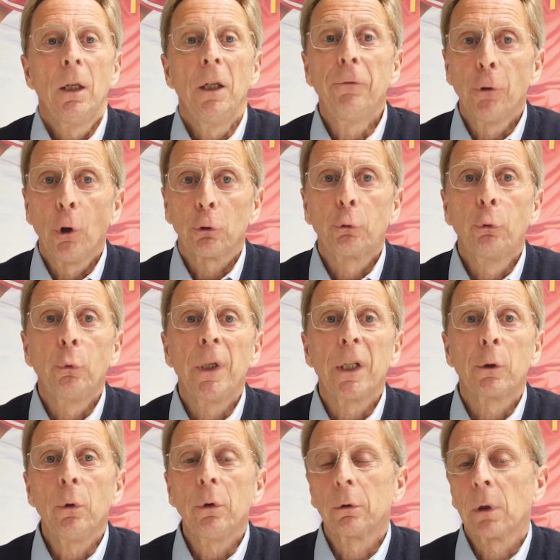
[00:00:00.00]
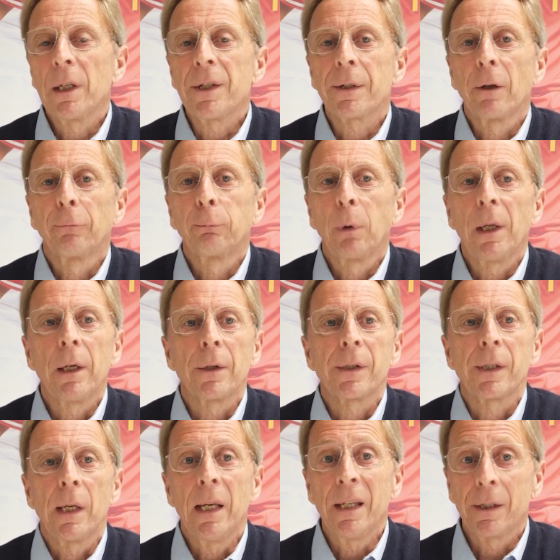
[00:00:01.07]
if your to-recruit list of
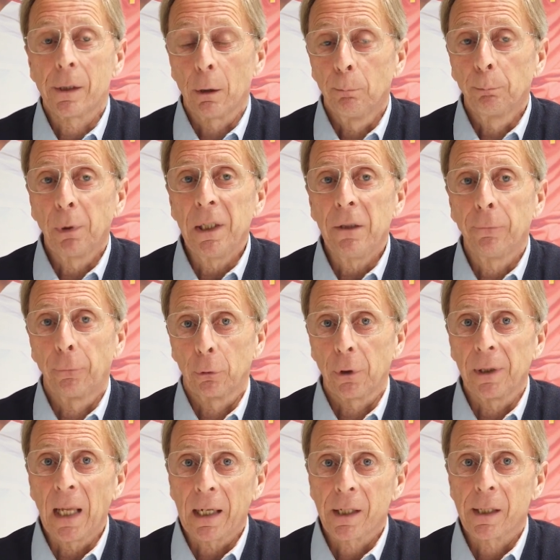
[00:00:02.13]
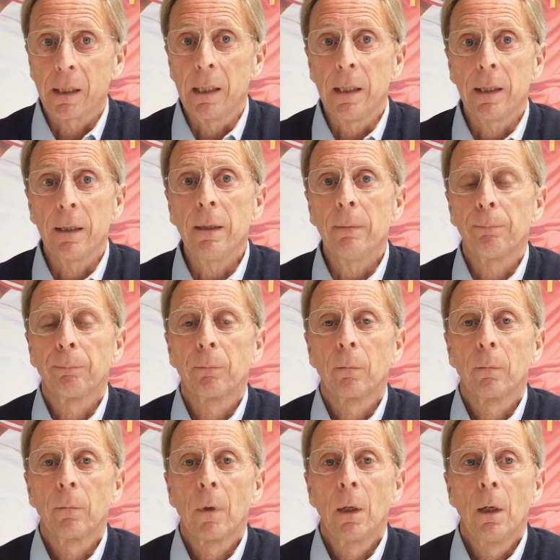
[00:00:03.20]
players is complete for the next season,
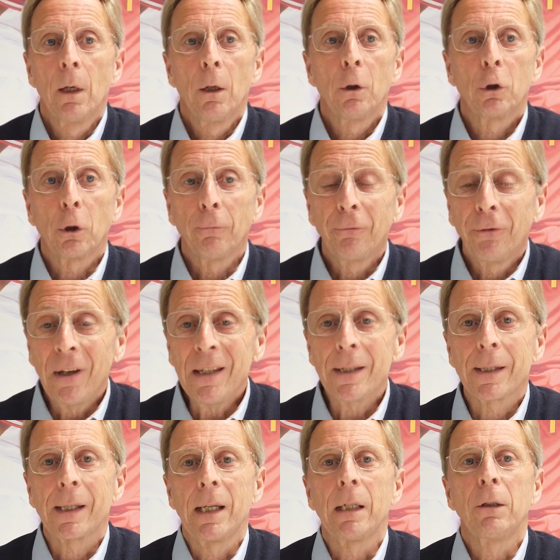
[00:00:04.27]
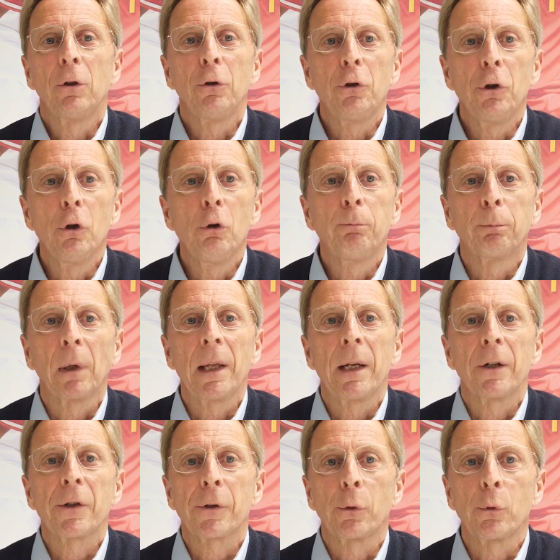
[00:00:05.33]
convincing the new
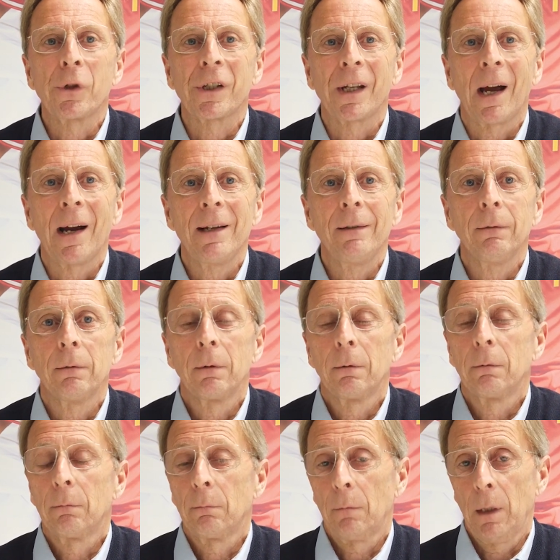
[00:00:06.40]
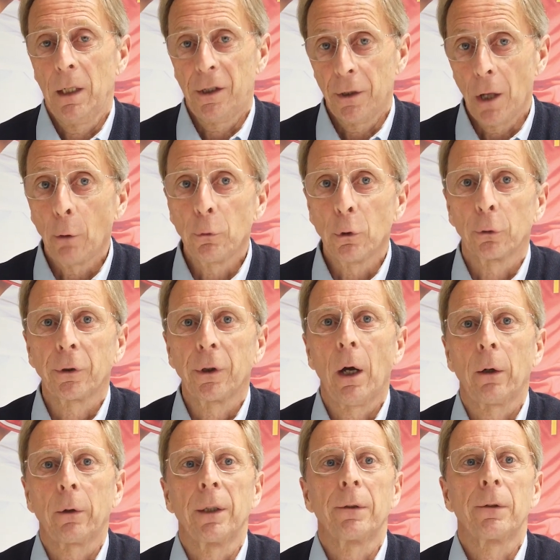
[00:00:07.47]
players to sign is now your
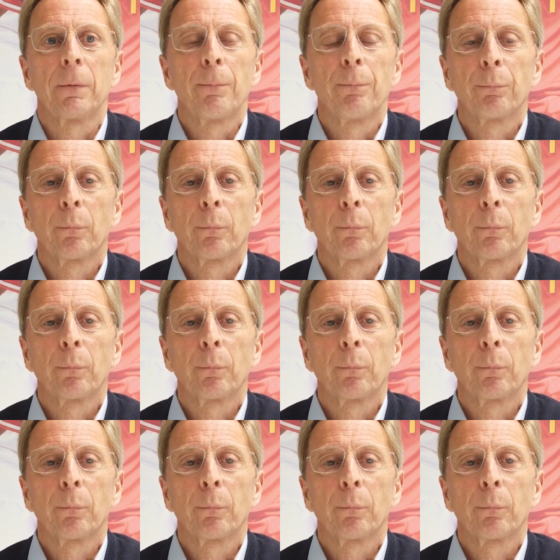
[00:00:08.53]
target.